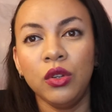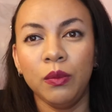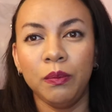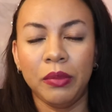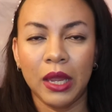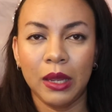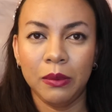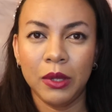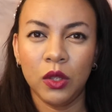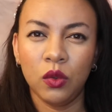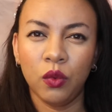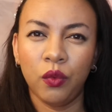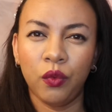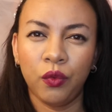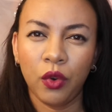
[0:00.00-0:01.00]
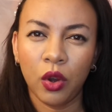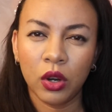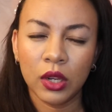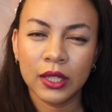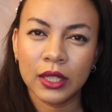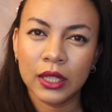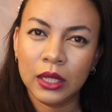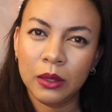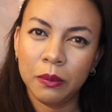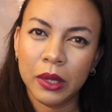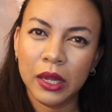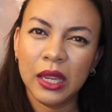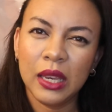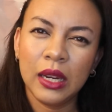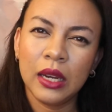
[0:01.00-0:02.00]
your baby to fall asleep
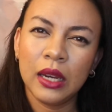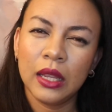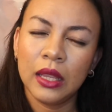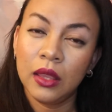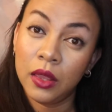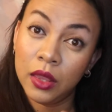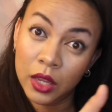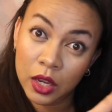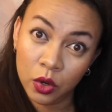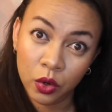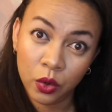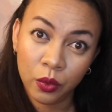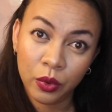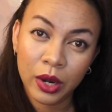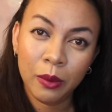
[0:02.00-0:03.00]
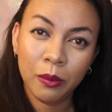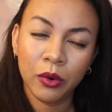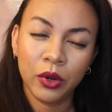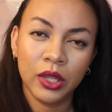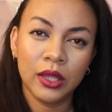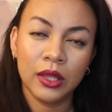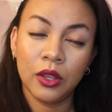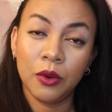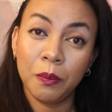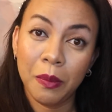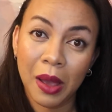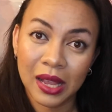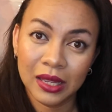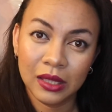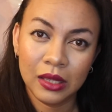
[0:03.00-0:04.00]
in their crib or in their
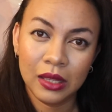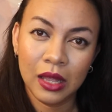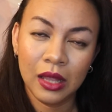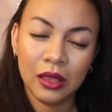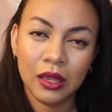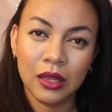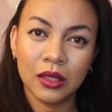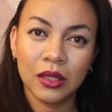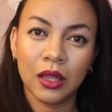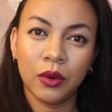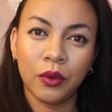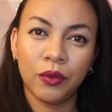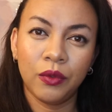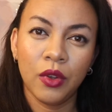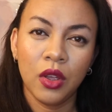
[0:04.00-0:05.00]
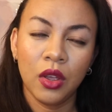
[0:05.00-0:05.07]
bassinet instead of